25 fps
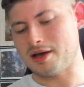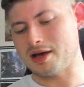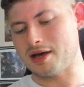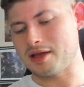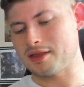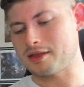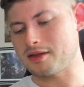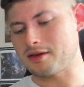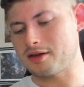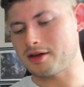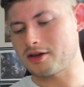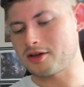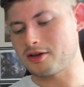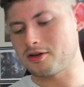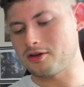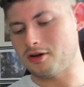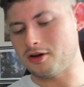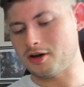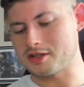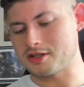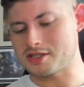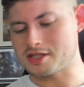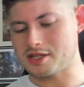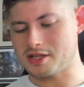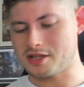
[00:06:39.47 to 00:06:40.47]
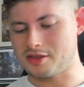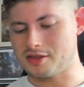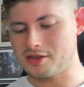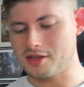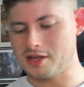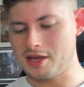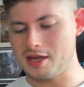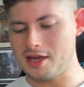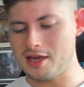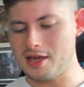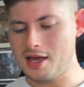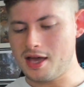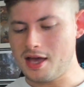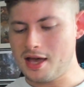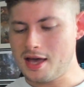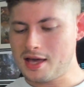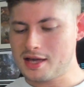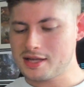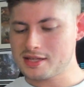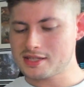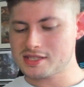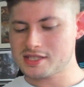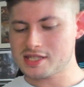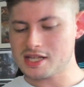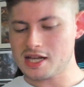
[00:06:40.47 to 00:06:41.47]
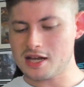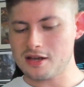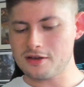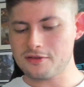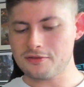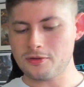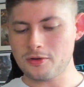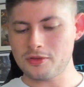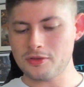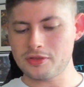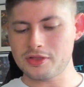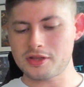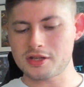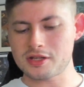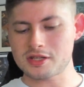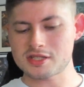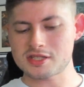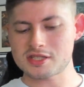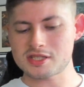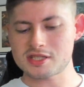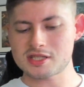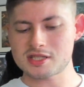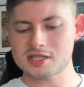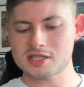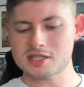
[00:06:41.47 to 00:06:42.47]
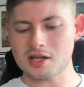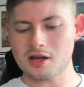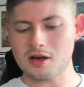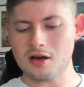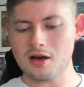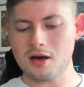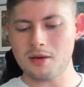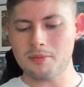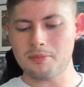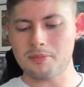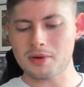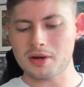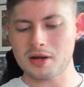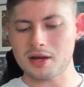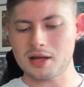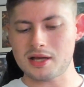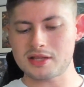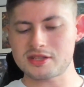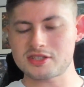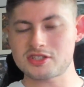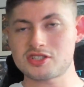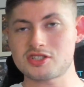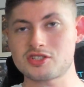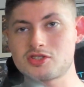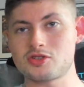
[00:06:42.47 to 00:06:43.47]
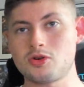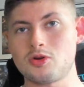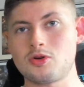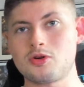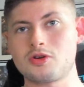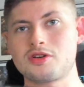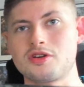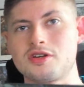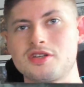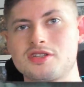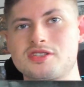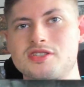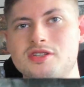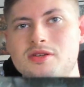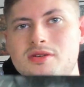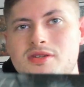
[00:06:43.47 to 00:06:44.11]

and then I got the Seraphon, the Star Blood Stalkers. So